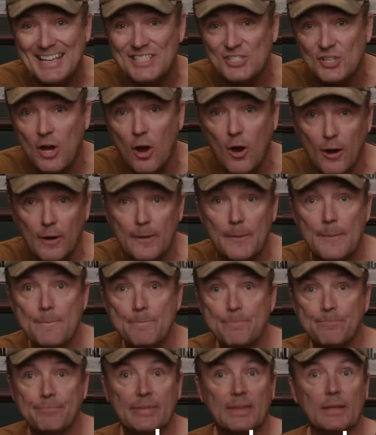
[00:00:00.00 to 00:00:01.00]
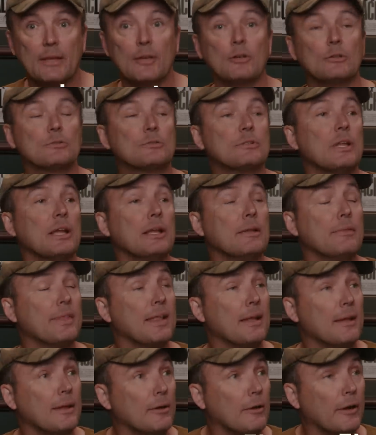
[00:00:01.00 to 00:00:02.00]
S R. You'll,
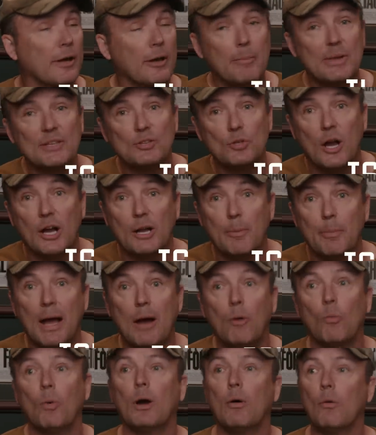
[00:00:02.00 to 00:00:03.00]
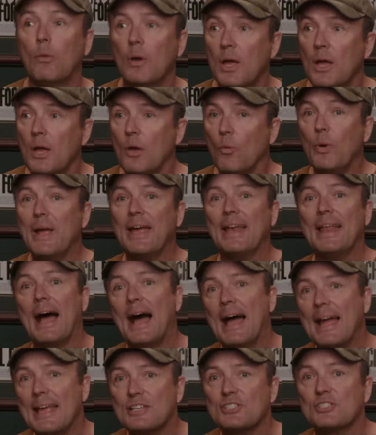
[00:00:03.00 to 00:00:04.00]
you'll hear me talk about, well, we had
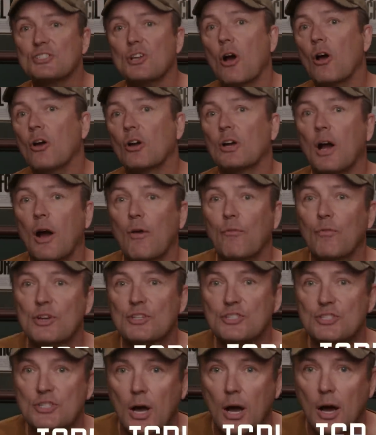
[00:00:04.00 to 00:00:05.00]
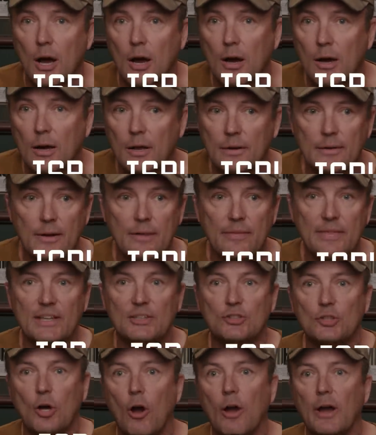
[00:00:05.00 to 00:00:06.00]
I S R coverage on the
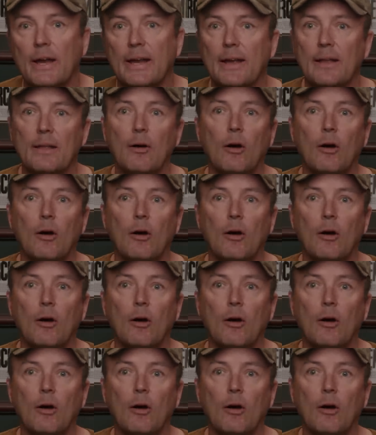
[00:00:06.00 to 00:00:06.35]
target.